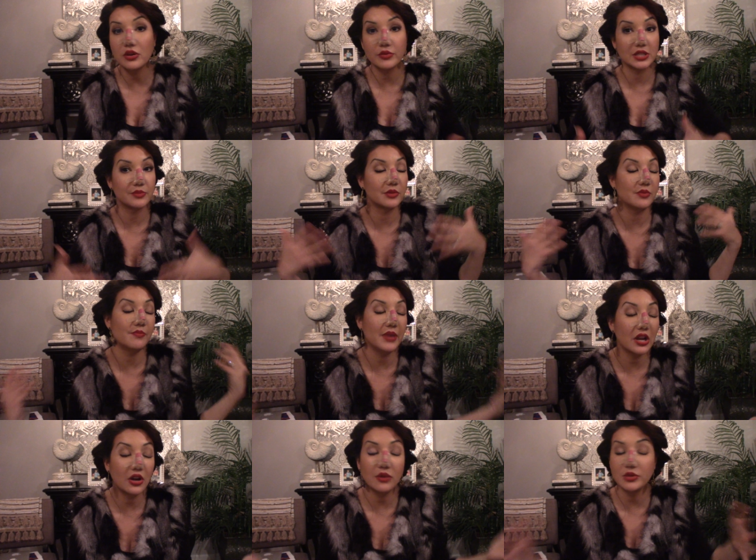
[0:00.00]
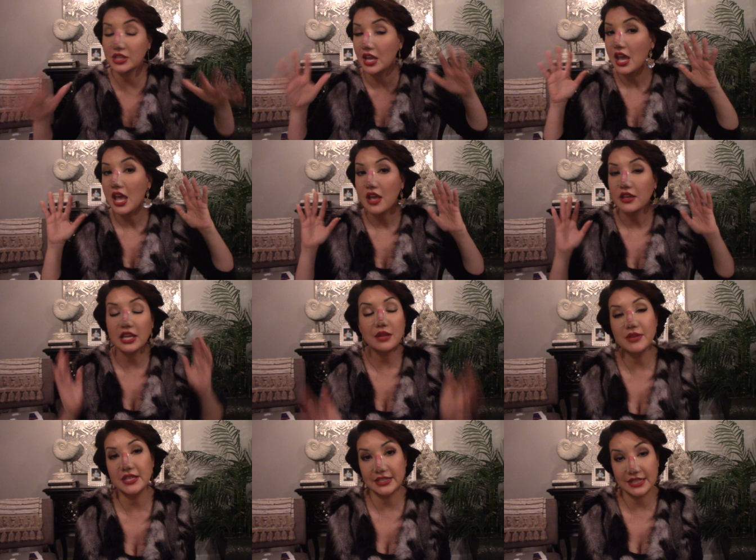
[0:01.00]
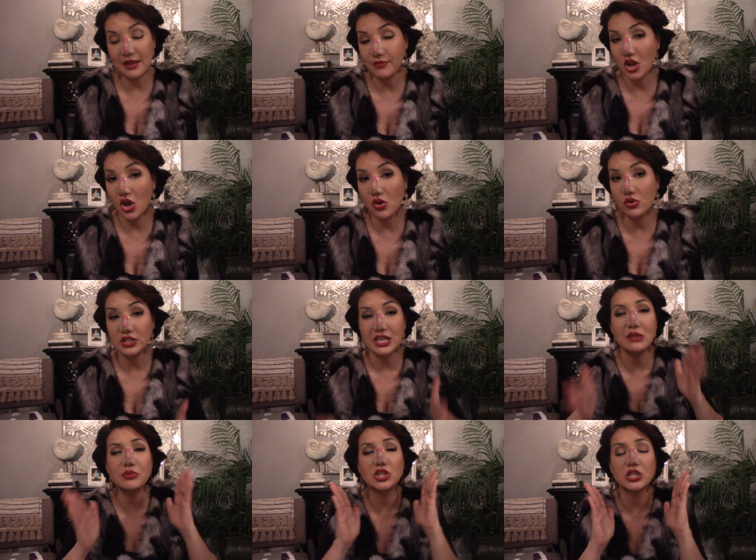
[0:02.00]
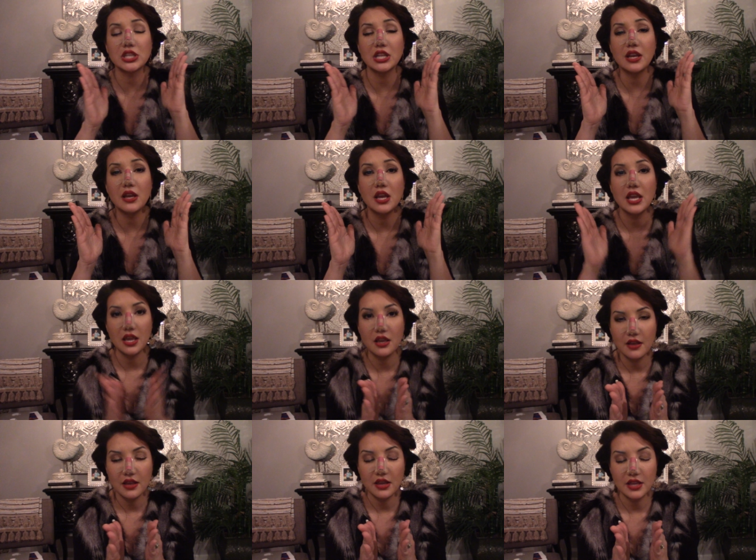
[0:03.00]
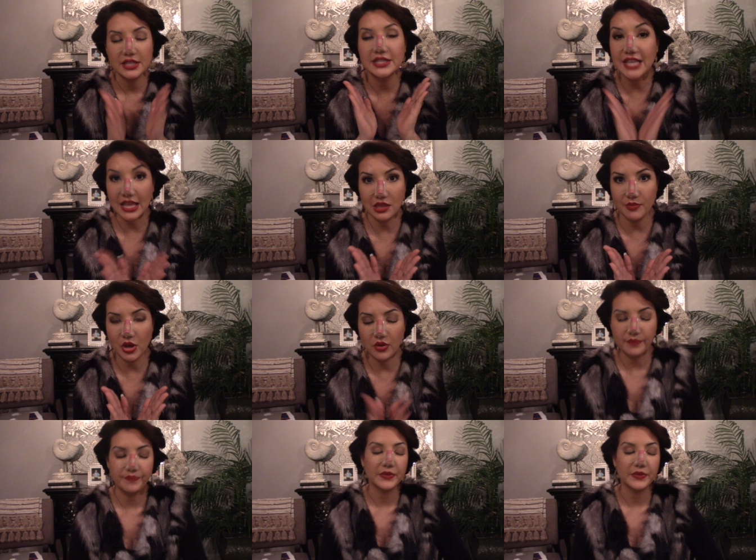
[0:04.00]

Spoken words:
It wasn't supposed to be bigger. It was going to be the same nose. He was just going to set the bone.